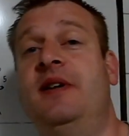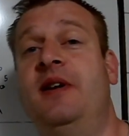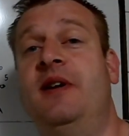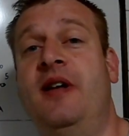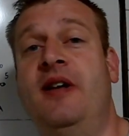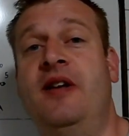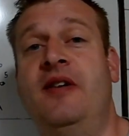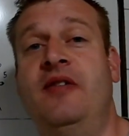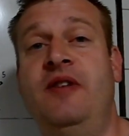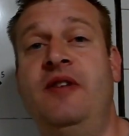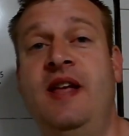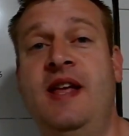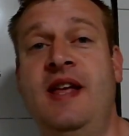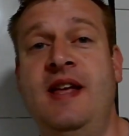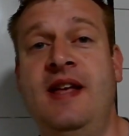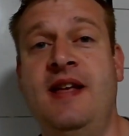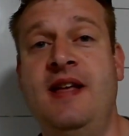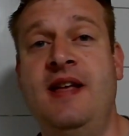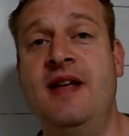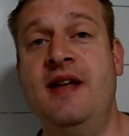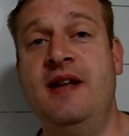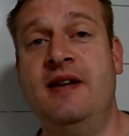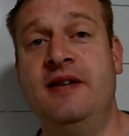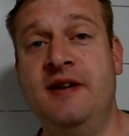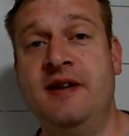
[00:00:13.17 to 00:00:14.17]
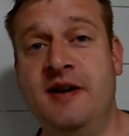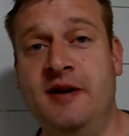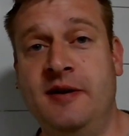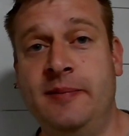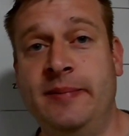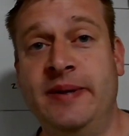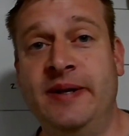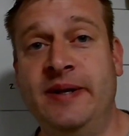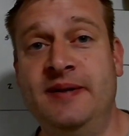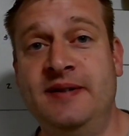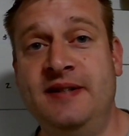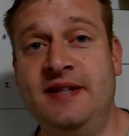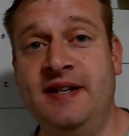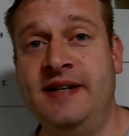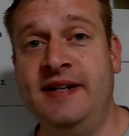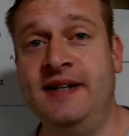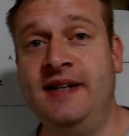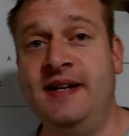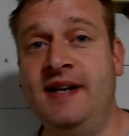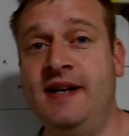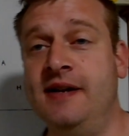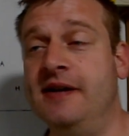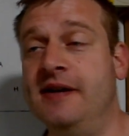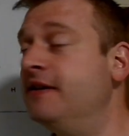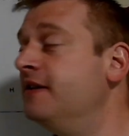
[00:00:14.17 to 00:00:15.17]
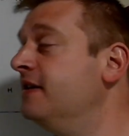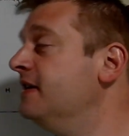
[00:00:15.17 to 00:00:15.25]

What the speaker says: of a nub tight end.